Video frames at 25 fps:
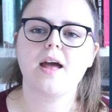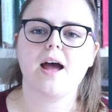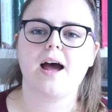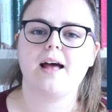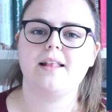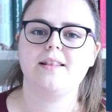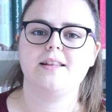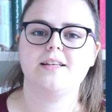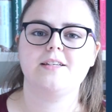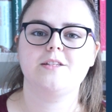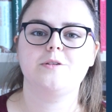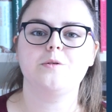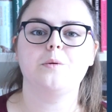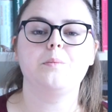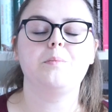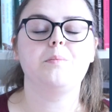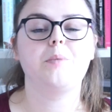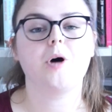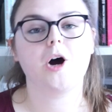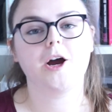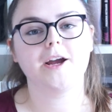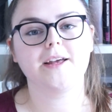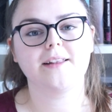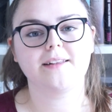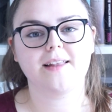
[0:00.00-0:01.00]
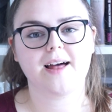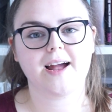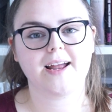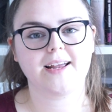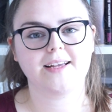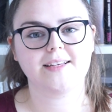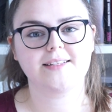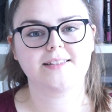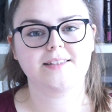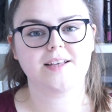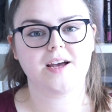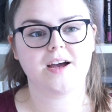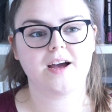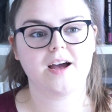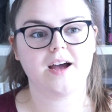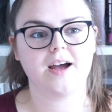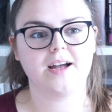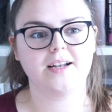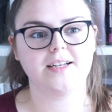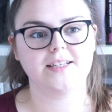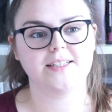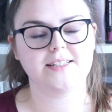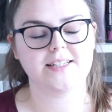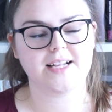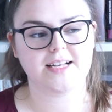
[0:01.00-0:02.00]
And this boy likes her
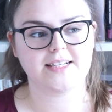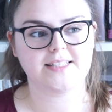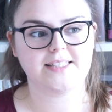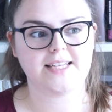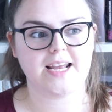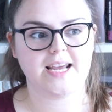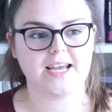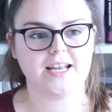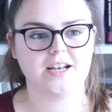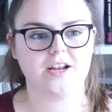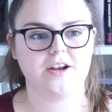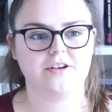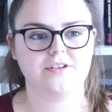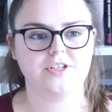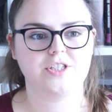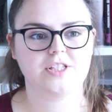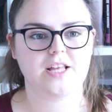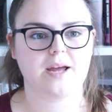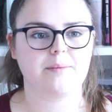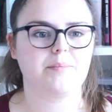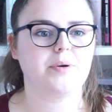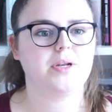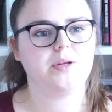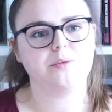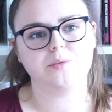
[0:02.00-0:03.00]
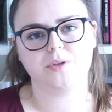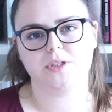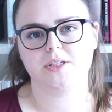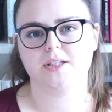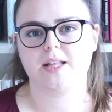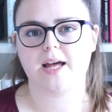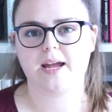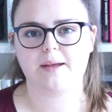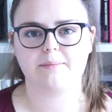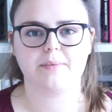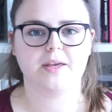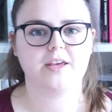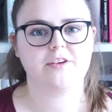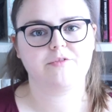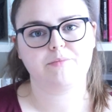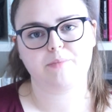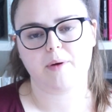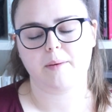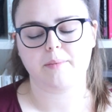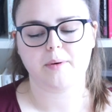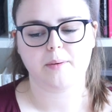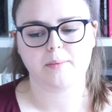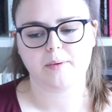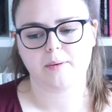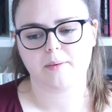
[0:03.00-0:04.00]
and he starts dating her and she's like but he wouldn't like me if blah
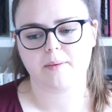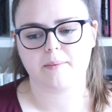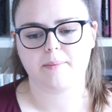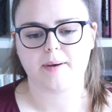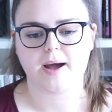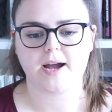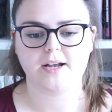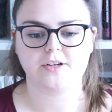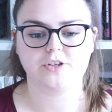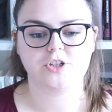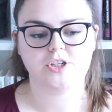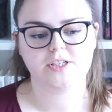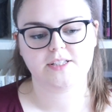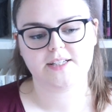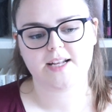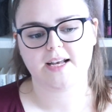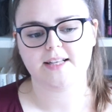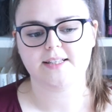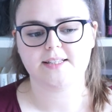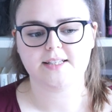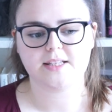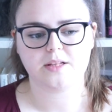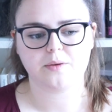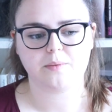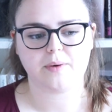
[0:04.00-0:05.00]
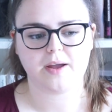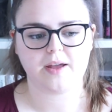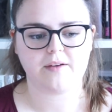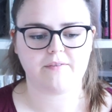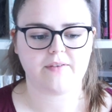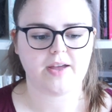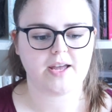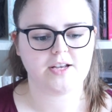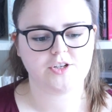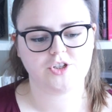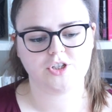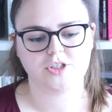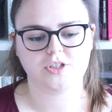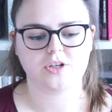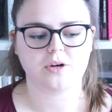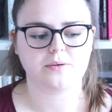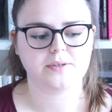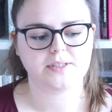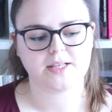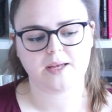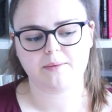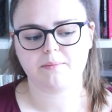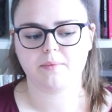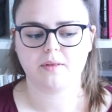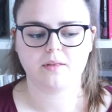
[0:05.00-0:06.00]
blah blah blah blah and she stands in the way of it and she's
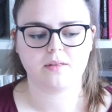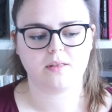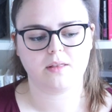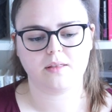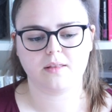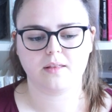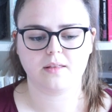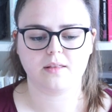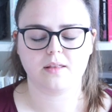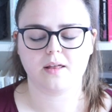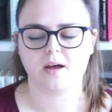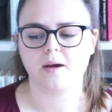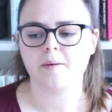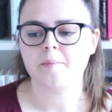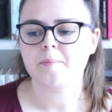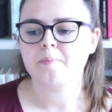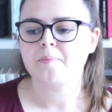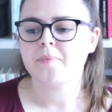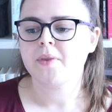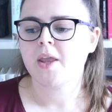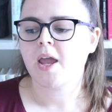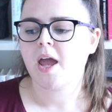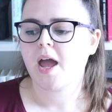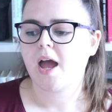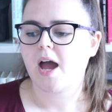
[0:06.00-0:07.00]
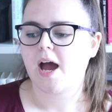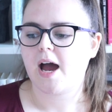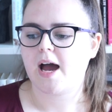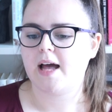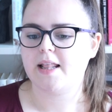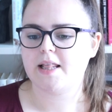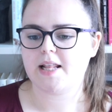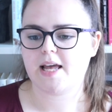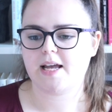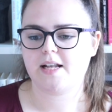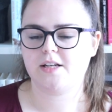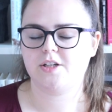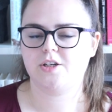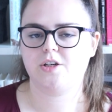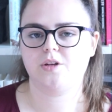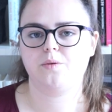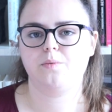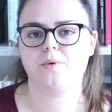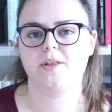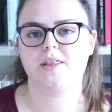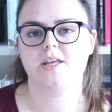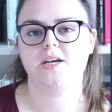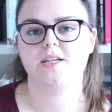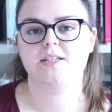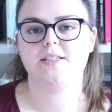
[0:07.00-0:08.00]
always like no no no no and then
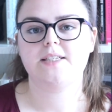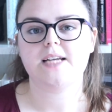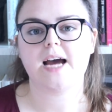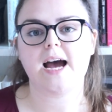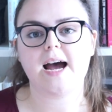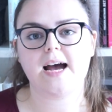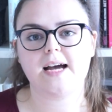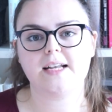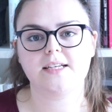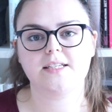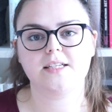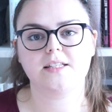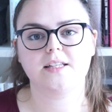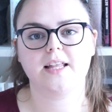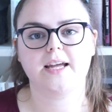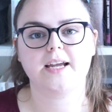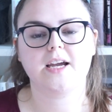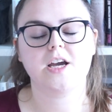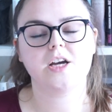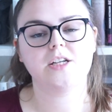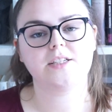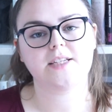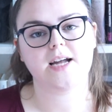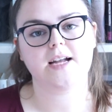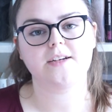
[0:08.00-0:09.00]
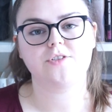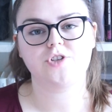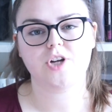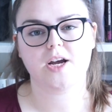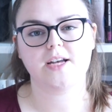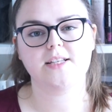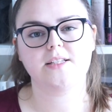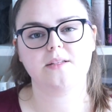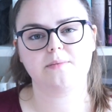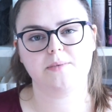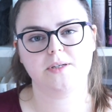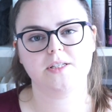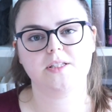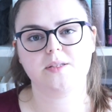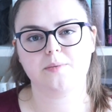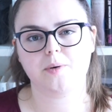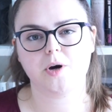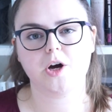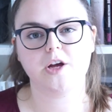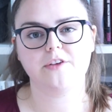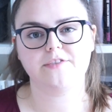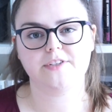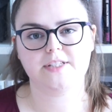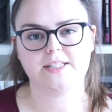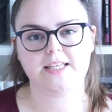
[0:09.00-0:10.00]
with her dad, like her dad tries to be as
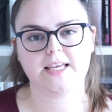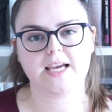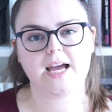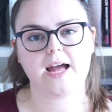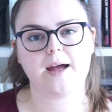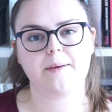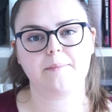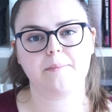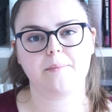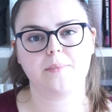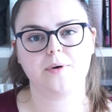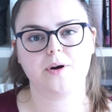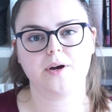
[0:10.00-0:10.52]
supportive as he can,